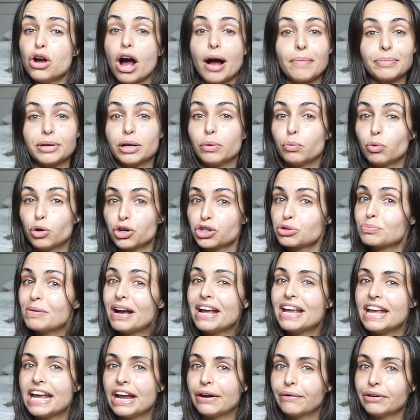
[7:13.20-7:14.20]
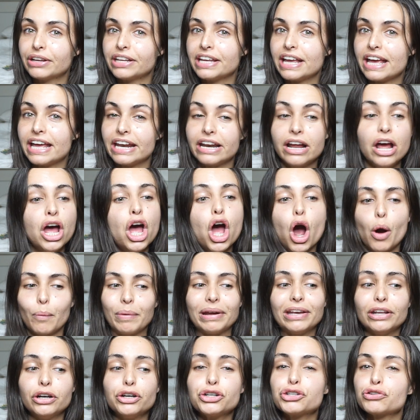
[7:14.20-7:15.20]
I'm gonna wash my hair again and we're
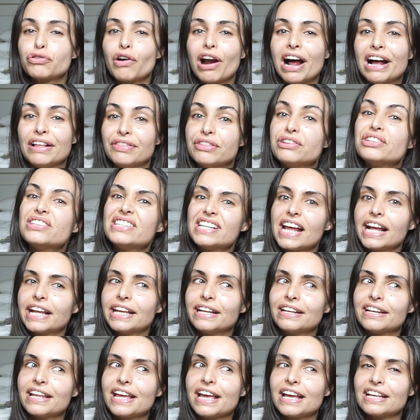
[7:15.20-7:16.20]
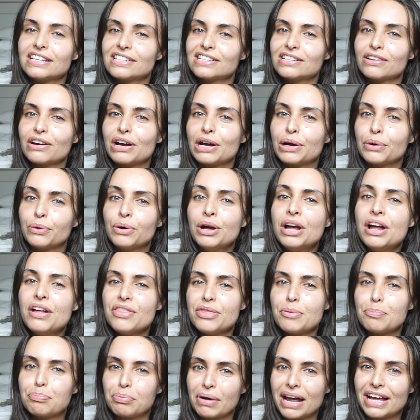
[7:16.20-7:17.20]
gonna try the second hairstyle
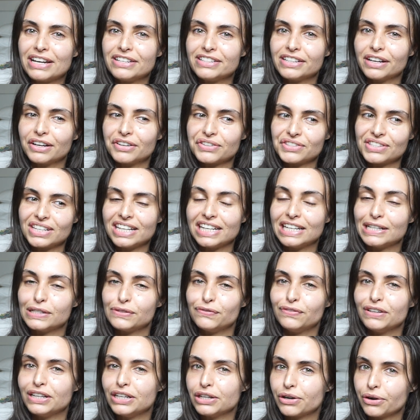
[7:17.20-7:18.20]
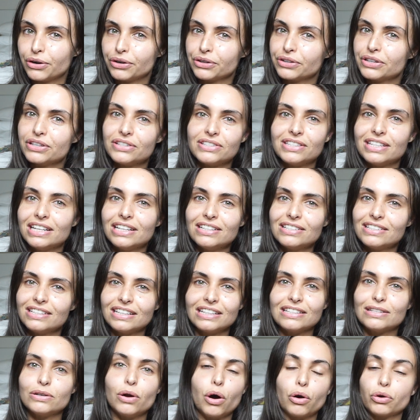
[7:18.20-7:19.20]
that Brad does in his video, because this
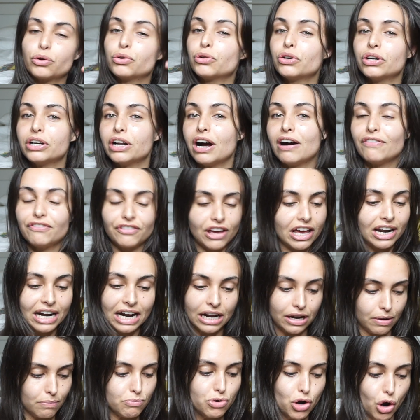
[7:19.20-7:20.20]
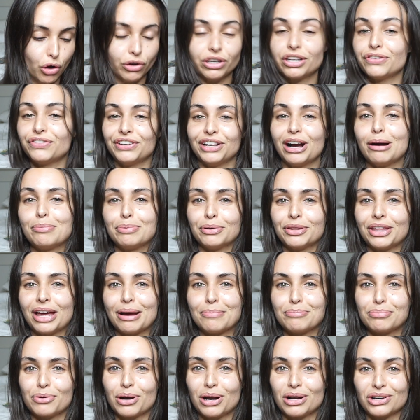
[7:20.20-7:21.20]
is not good enough and I am not giving up on
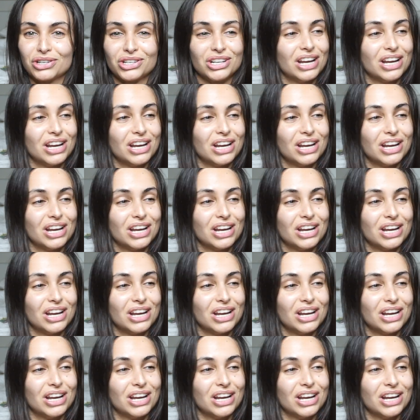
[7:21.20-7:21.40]
that brush.